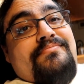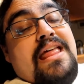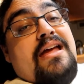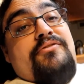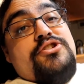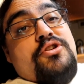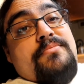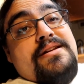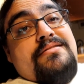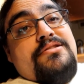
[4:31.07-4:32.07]
Thank you for
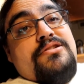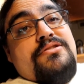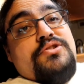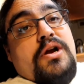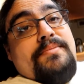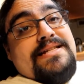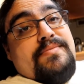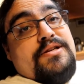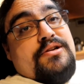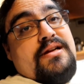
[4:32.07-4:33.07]
joining me. Join me as
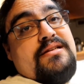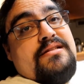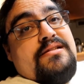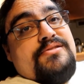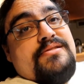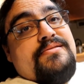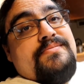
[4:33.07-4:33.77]
my journey continues.